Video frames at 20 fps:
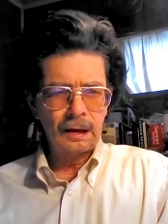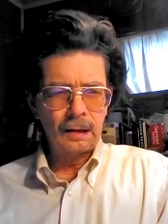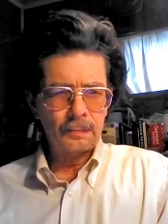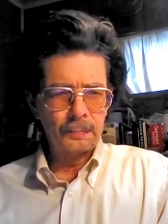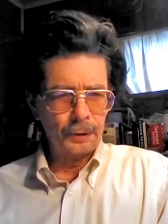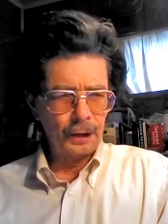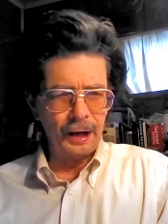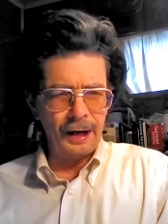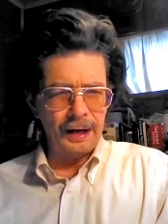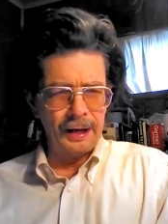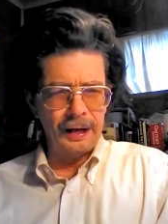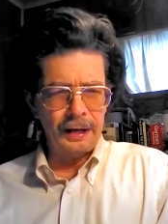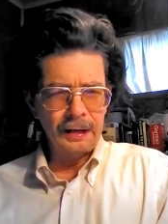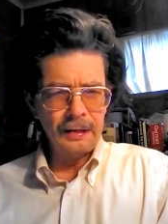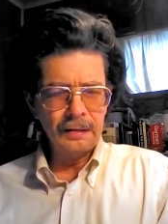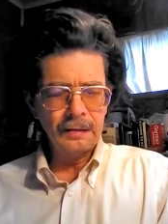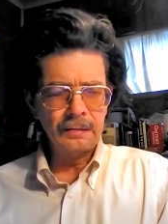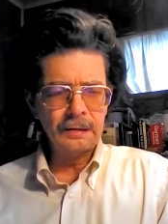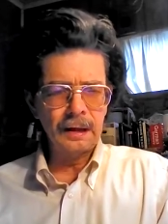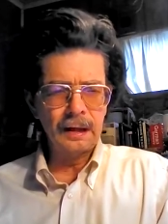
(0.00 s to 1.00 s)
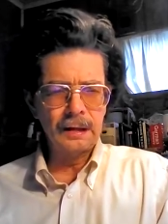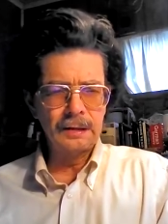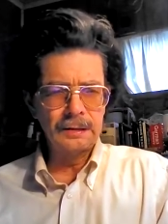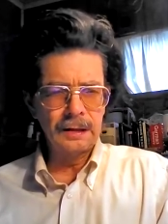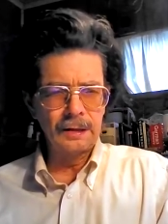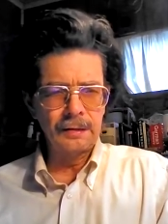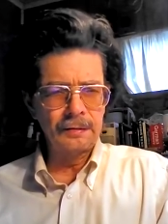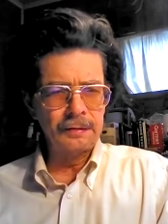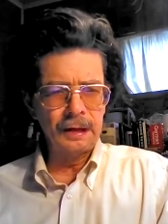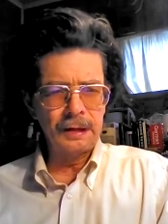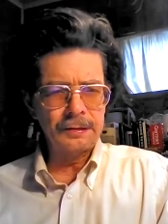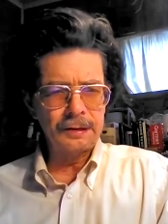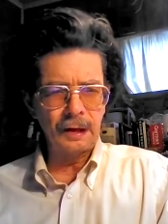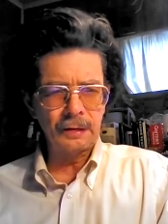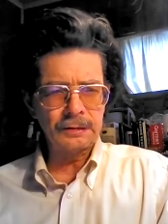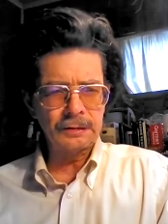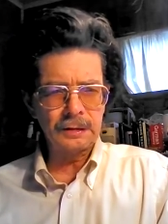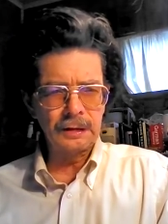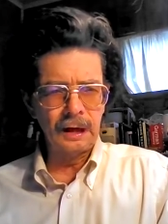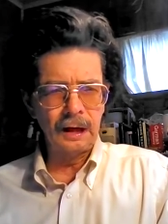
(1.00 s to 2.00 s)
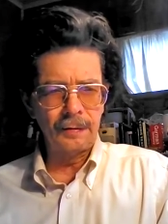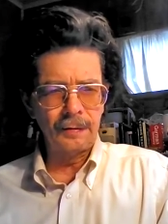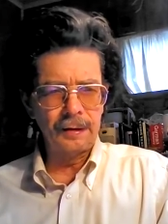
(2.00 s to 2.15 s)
brain that is underneath our skull.